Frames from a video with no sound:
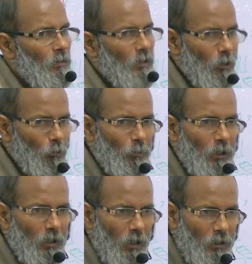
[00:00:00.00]
There will
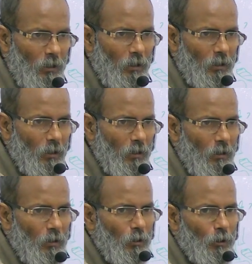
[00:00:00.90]
be reduction in
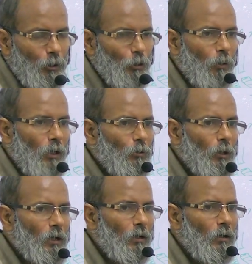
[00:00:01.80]
the tuber
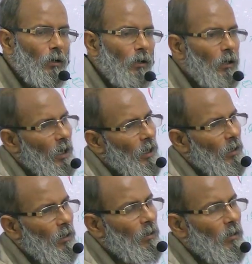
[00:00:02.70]
joint
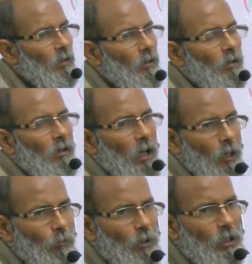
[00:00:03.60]
angle.
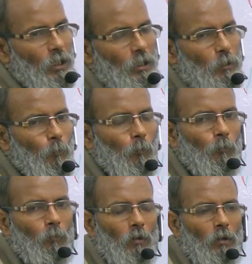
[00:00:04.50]
Along with this,
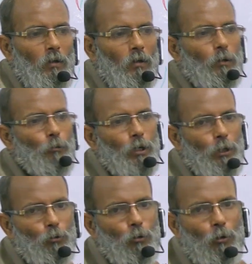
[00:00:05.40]
you
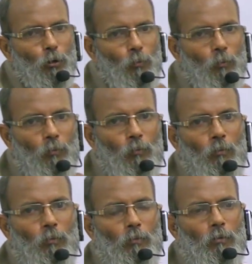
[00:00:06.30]
need to know,
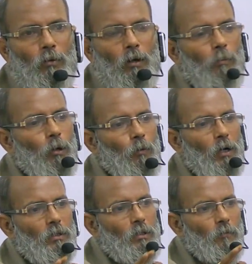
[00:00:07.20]
number
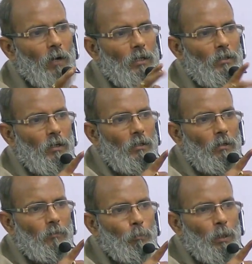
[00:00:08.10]
one is the fracture in
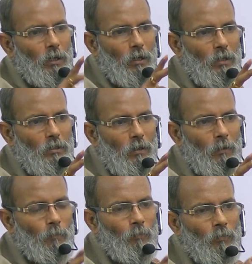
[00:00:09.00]
the metatarsal.
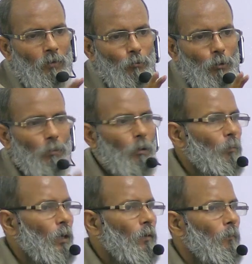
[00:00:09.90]
You
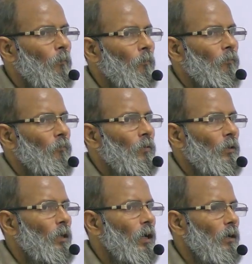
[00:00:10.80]
remember
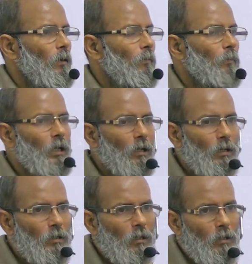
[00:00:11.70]
that
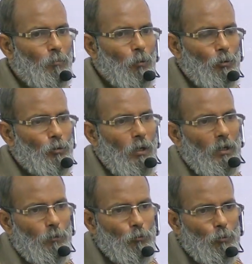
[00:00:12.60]
metatarsal bones
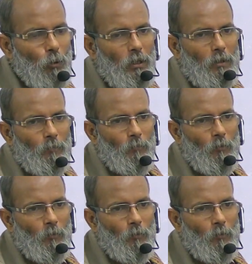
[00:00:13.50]
are usually